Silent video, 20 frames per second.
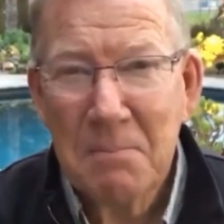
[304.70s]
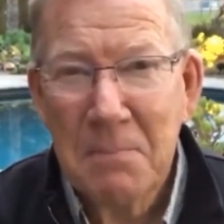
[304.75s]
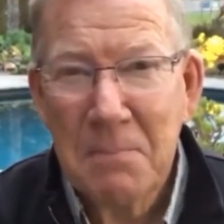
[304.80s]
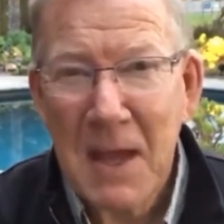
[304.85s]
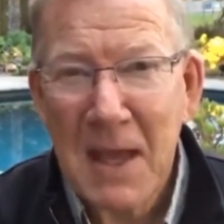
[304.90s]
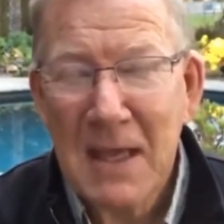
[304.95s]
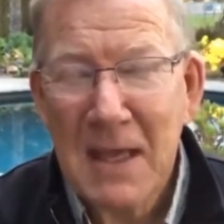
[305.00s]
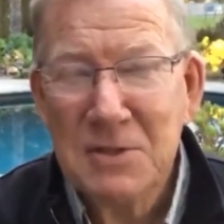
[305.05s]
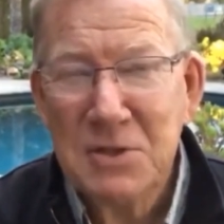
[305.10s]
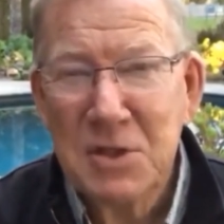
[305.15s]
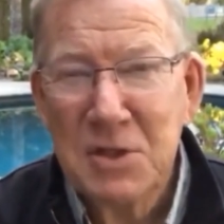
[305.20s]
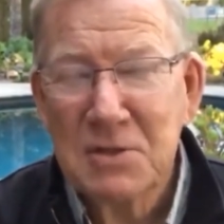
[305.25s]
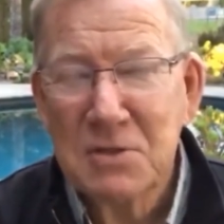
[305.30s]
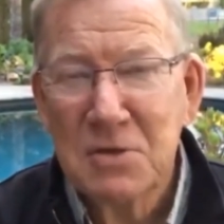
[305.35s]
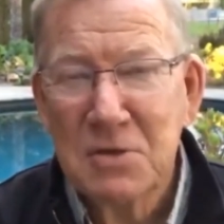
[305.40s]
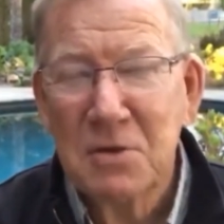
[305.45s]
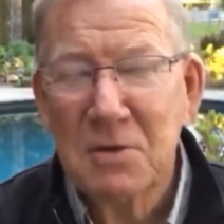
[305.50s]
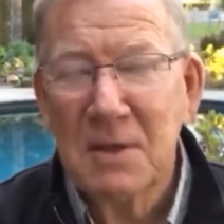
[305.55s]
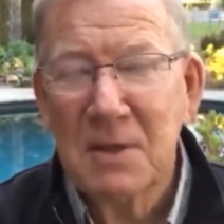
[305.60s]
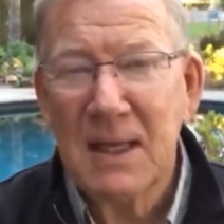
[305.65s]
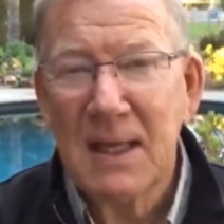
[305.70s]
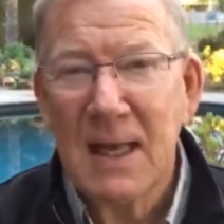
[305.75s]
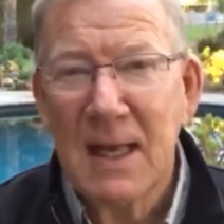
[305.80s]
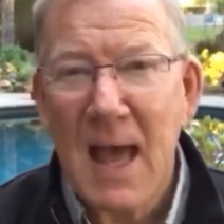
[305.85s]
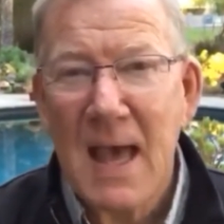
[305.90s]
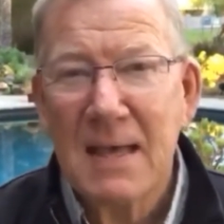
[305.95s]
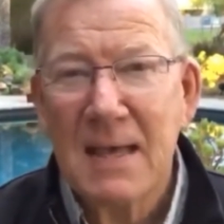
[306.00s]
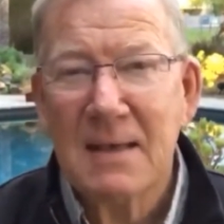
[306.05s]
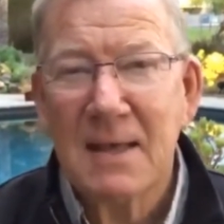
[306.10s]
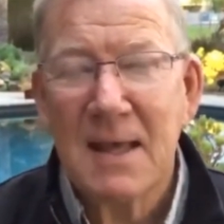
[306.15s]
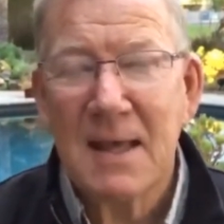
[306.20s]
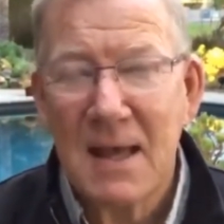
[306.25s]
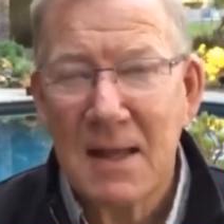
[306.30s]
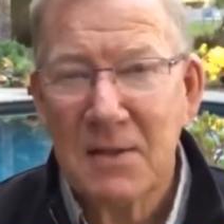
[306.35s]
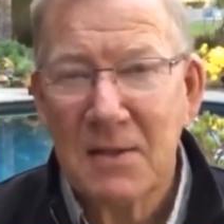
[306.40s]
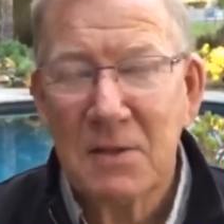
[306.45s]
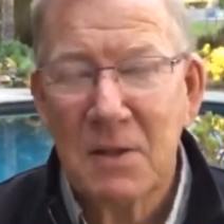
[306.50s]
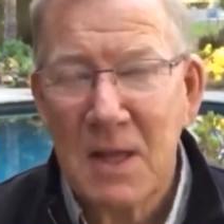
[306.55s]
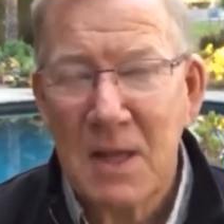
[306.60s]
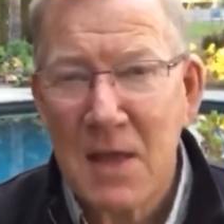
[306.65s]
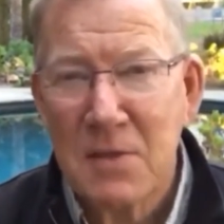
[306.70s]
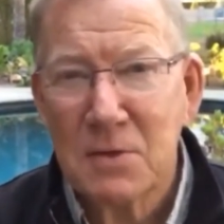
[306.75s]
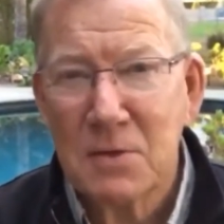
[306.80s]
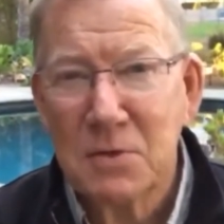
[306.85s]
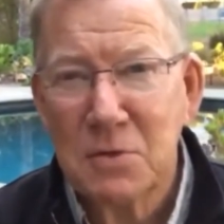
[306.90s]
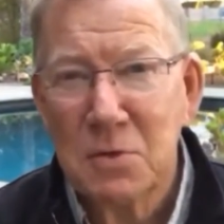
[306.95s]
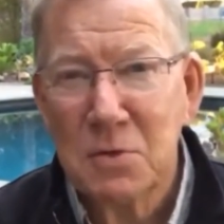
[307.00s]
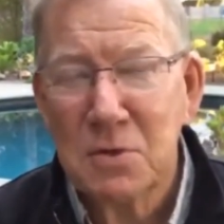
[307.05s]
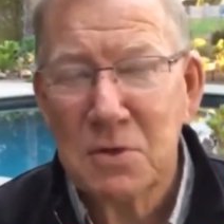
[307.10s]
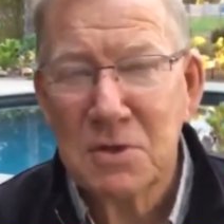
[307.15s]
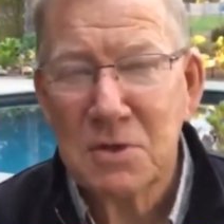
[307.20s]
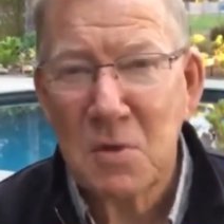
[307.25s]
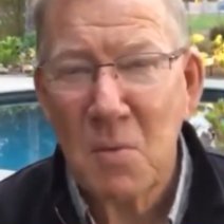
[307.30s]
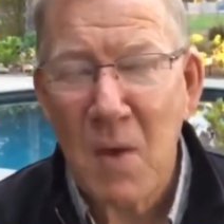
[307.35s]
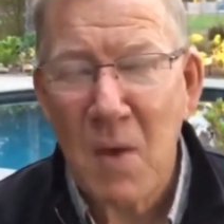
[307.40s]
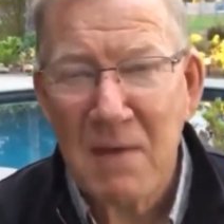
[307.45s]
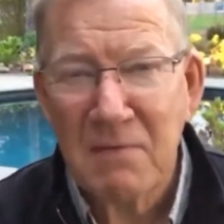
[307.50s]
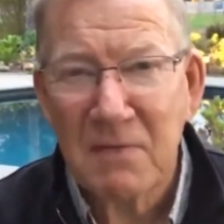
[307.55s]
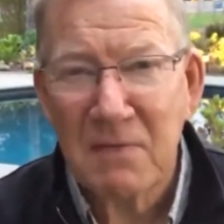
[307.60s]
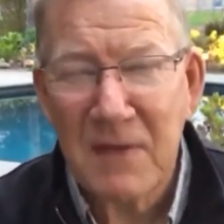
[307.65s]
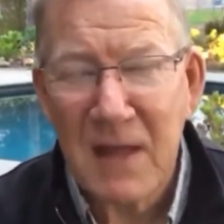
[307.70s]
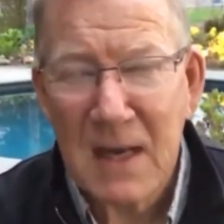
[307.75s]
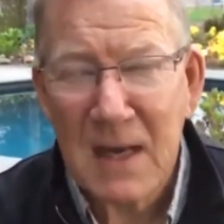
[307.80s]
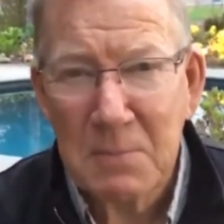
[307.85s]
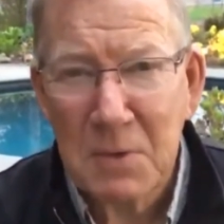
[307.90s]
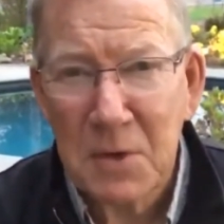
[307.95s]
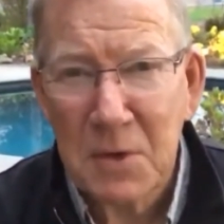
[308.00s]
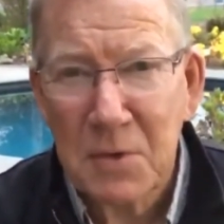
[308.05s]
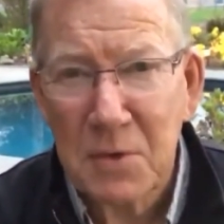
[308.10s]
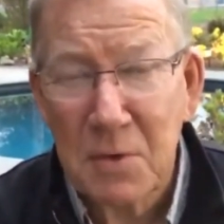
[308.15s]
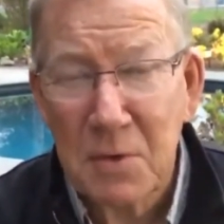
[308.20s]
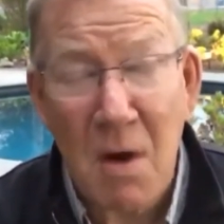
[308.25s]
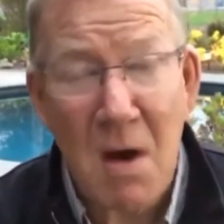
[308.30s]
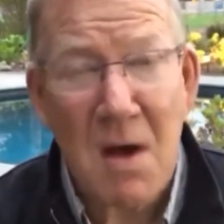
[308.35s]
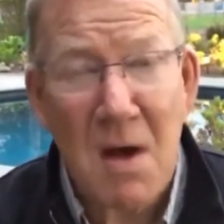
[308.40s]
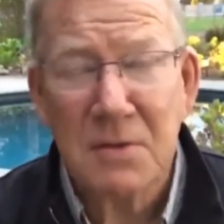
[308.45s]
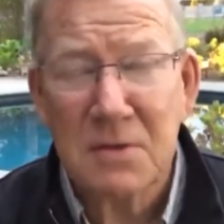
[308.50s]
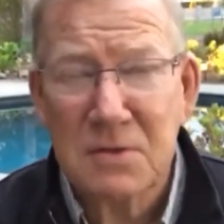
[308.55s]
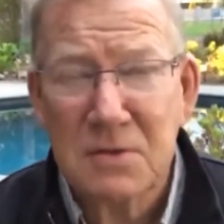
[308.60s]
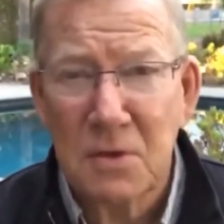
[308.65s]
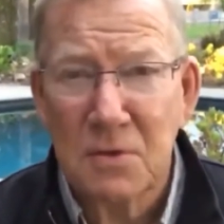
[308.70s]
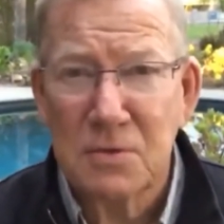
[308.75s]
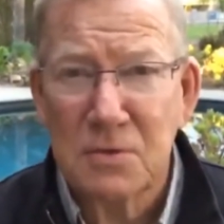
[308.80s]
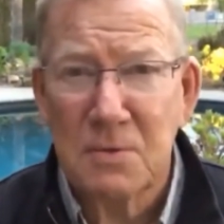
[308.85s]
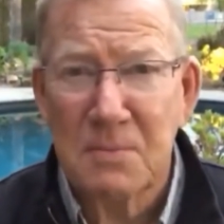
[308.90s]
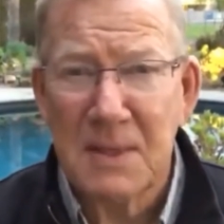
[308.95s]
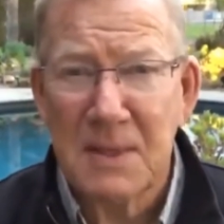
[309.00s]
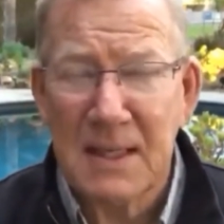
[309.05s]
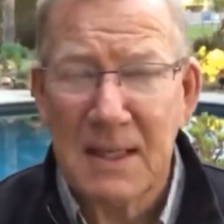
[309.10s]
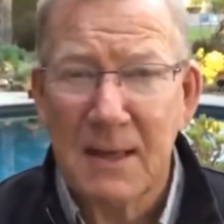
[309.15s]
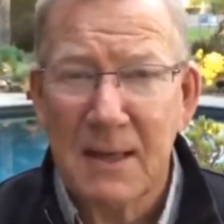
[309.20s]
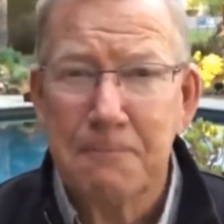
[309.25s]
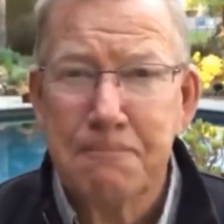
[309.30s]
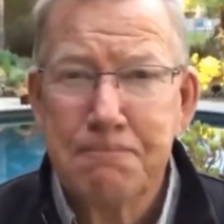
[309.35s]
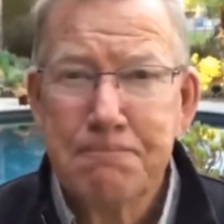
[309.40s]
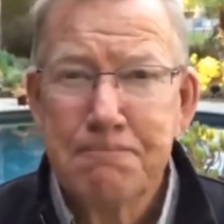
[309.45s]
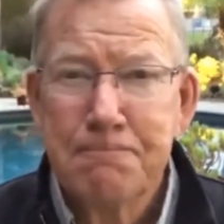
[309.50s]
page, and certainly like the other tools that we have available through all the social media.